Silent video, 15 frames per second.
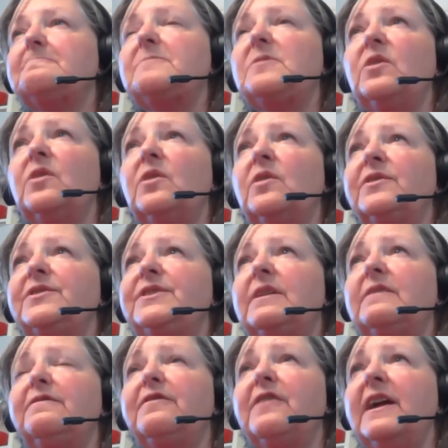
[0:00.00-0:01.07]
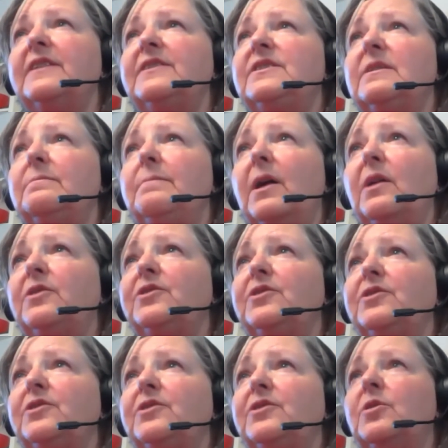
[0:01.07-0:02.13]
girls in France and
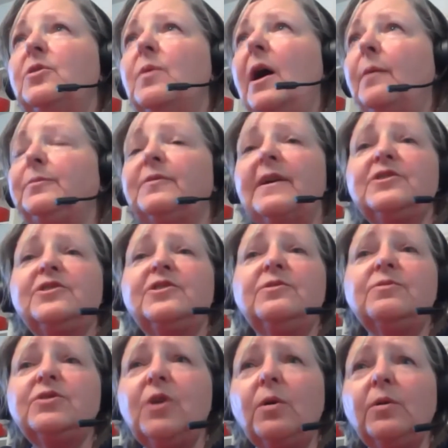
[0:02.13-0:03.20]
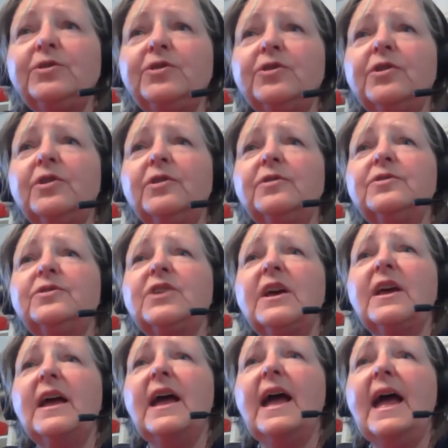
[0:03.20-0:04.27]
Belgium who helped rescue soldiers
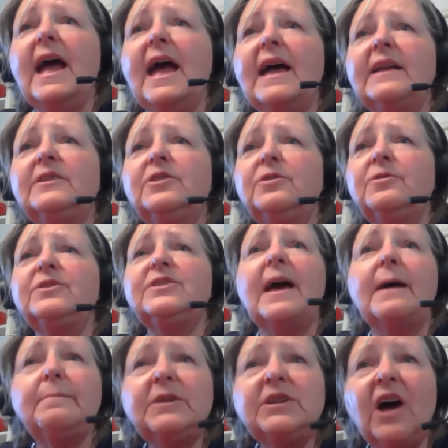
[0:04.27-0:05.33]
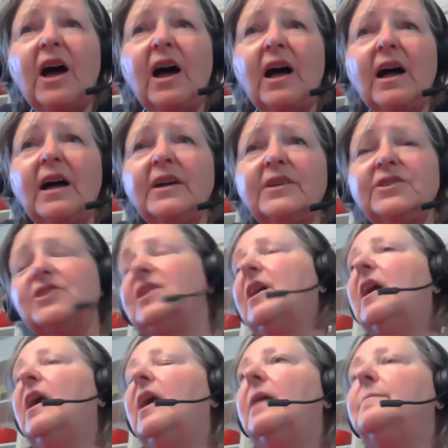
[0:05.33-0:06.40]
and who sabotaged,
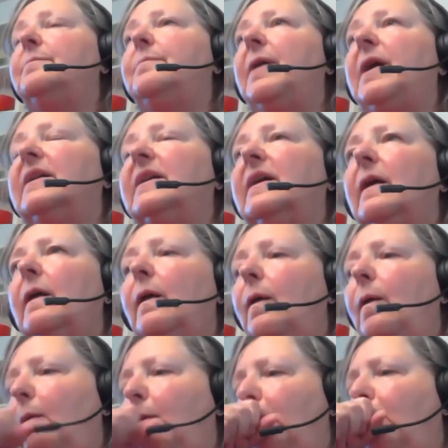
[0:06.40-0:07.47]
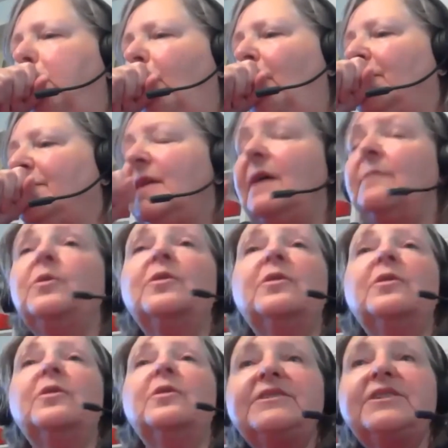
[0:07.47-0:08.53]
but and were
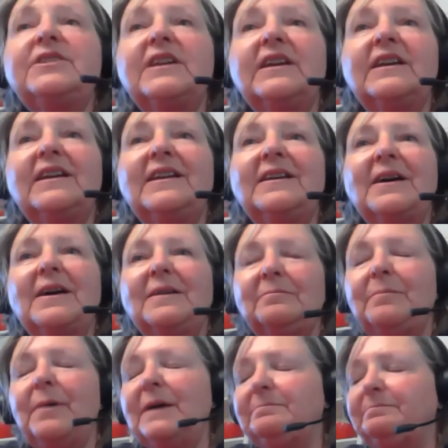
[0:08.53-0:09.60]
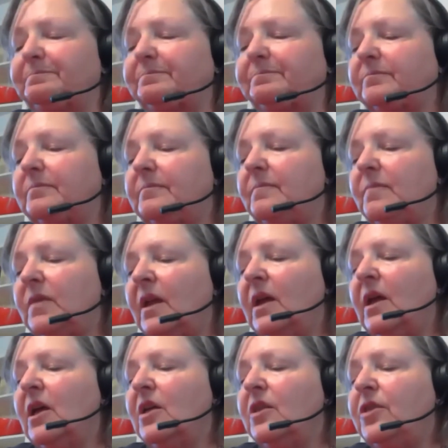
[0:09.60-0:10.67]
arrested, but
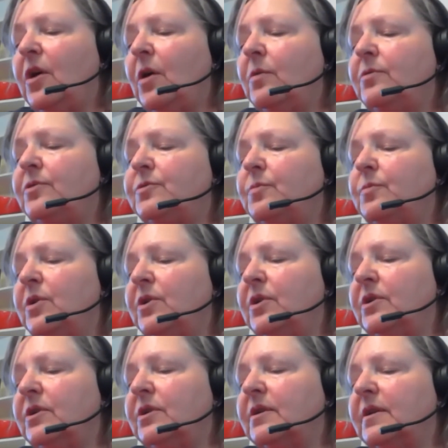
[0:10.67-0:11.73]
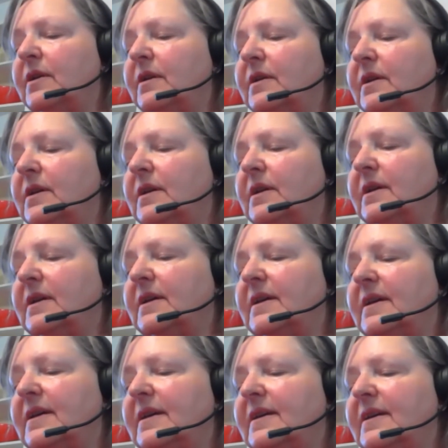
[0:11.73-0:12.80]
those were
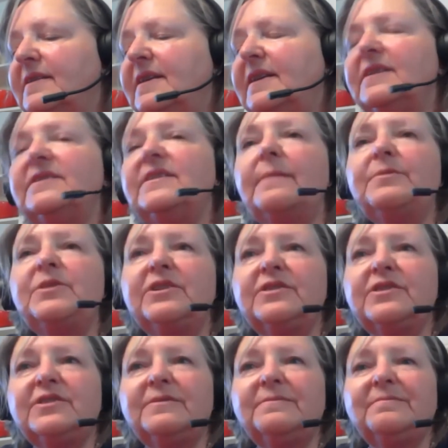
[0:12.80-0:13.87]
the exceptions.